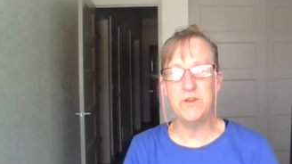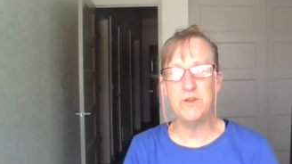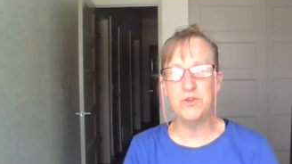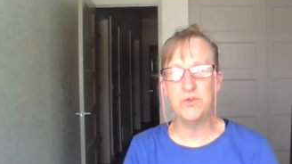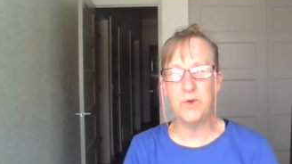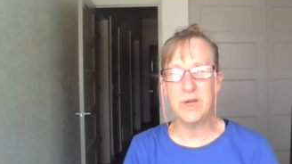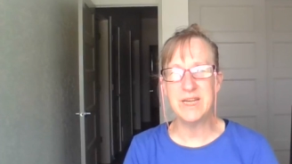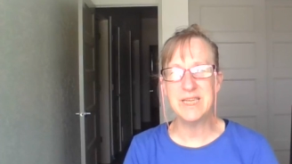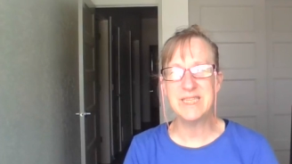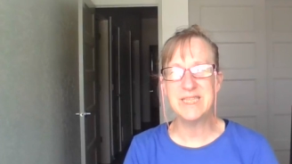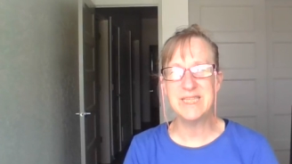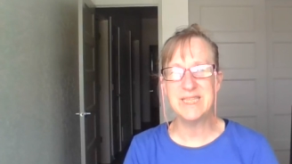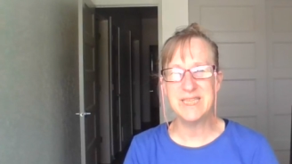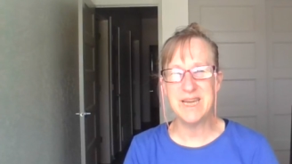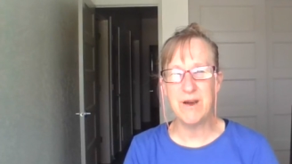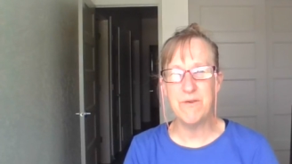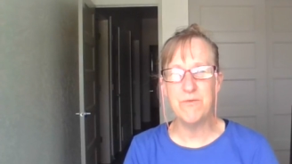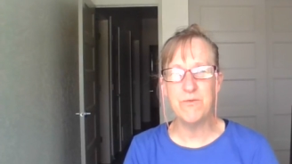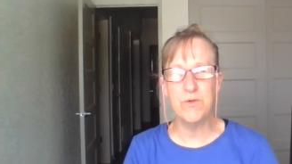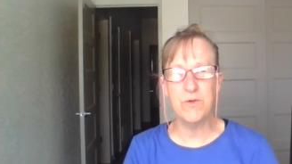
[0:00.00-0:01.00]
you drink
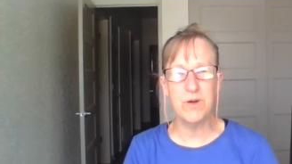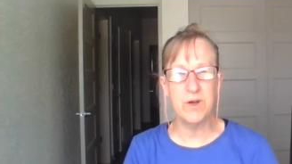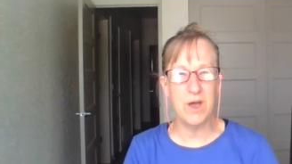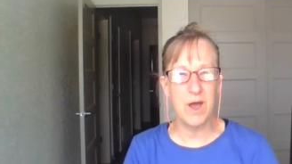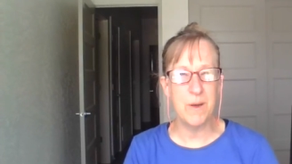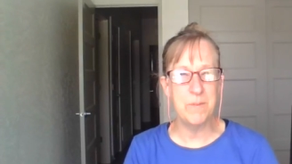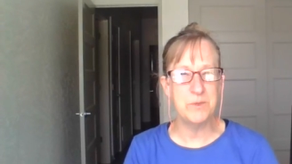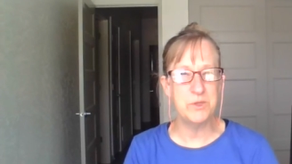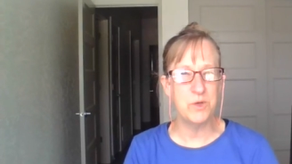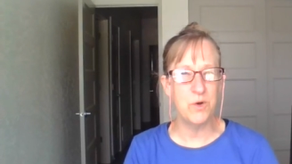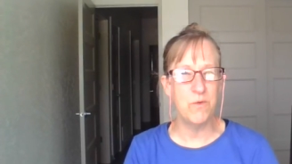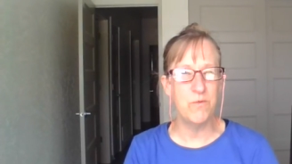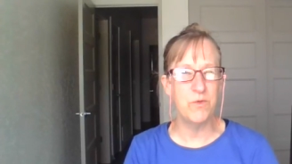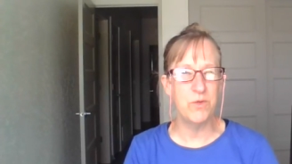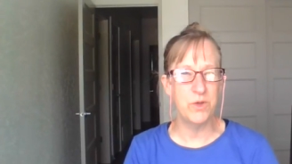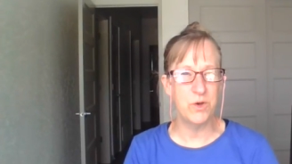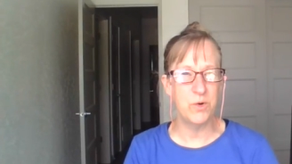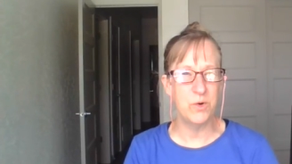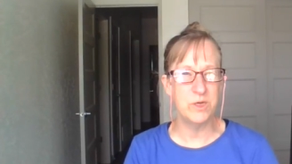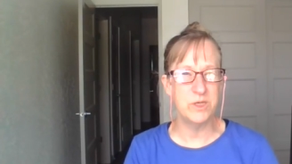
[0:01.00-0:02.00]
several cups
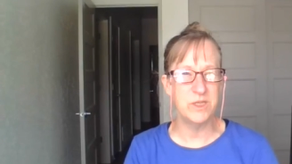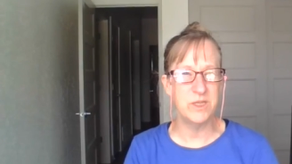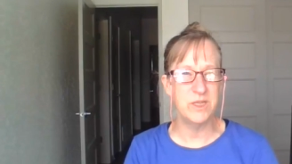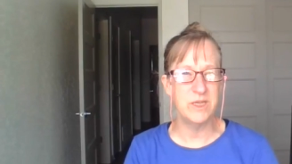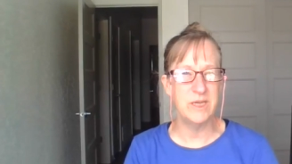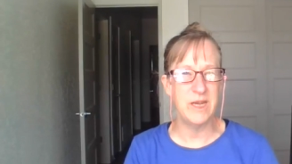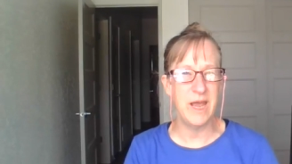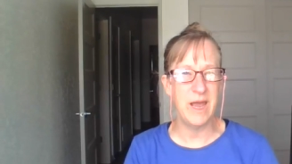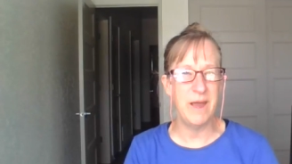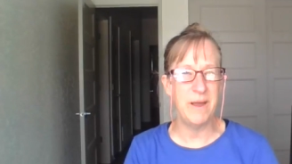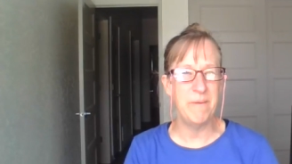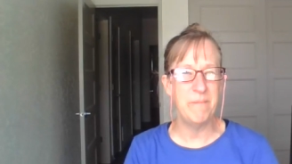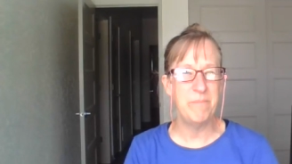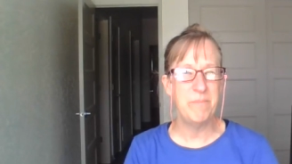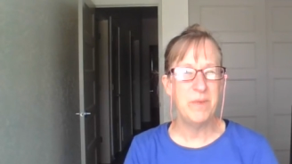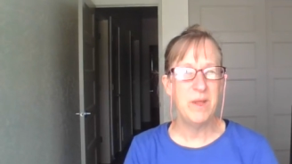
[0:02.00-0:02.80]
over the course of the day.